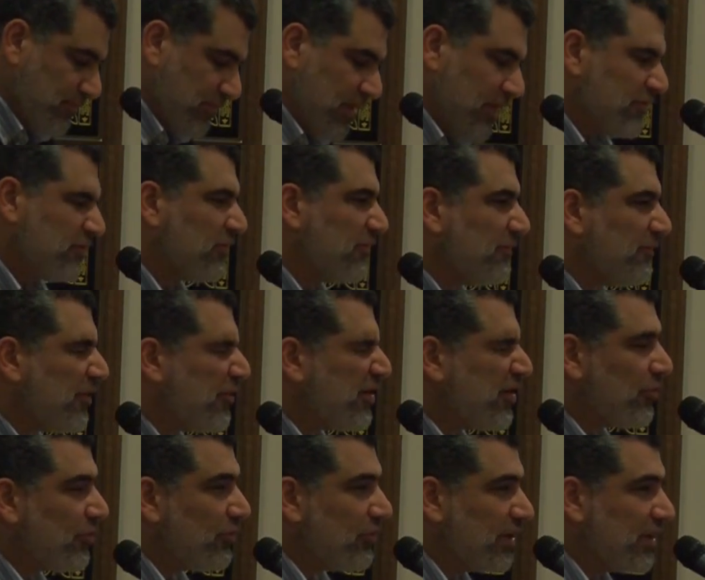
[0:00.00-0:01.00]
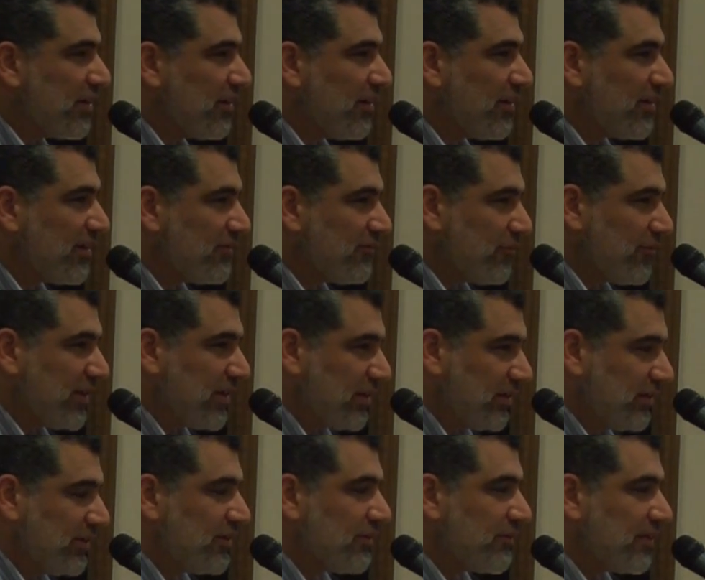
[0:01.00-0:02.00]
so very early on, it's very
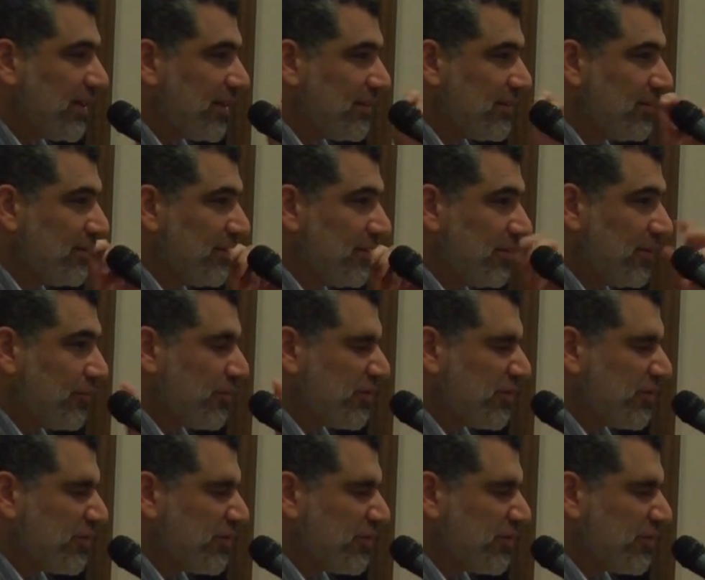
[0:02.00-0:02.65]
clear that there were